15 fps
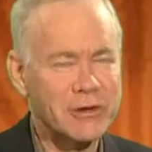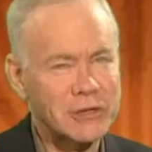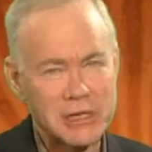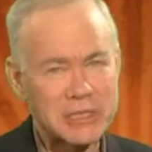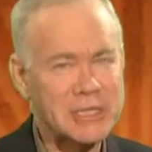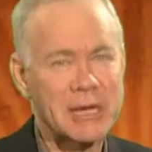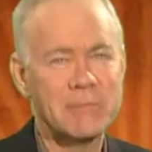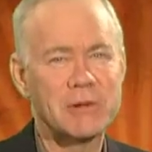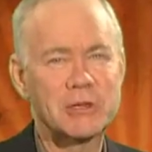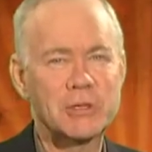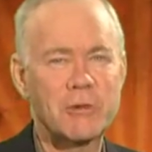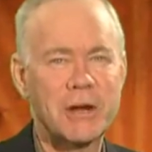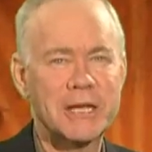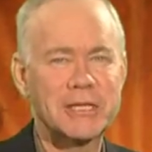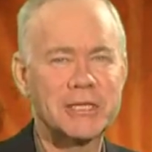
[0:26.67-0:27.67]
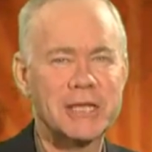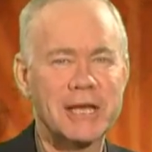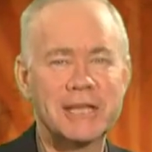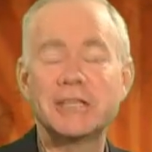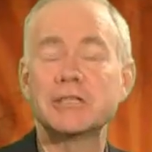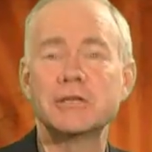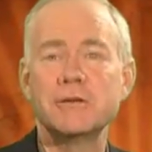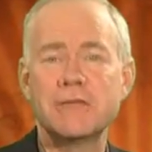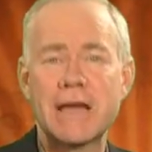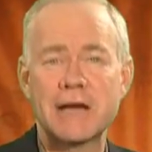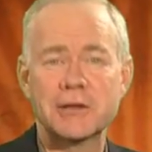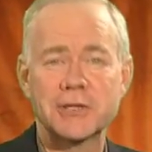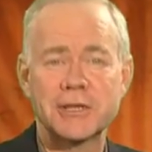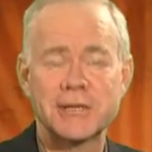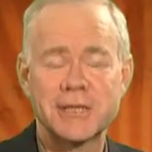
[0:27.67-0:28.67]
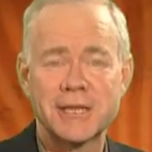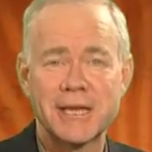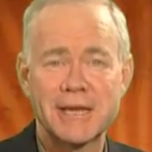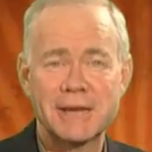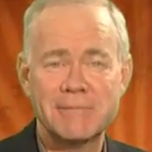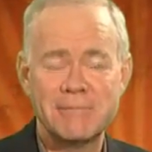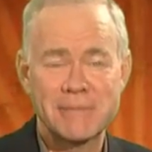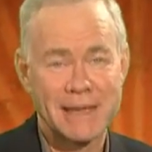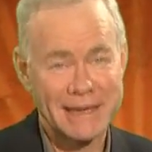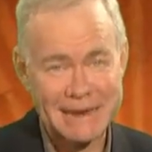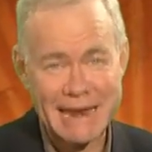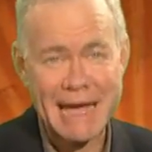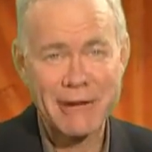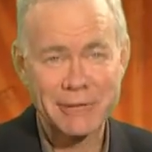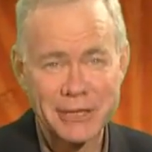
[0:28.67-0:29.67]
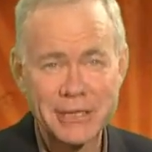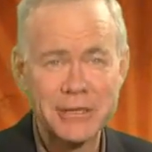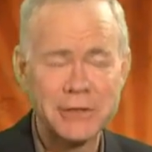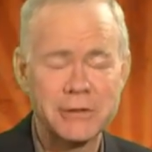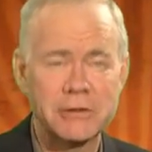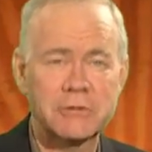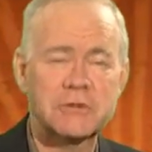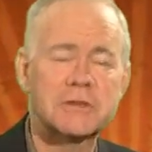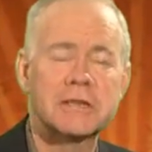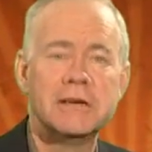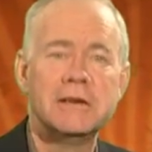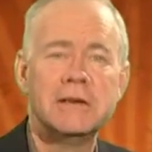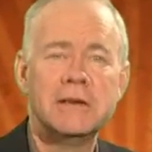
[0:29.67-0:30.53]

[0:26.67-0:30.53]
for December 22, 2010, and now the news.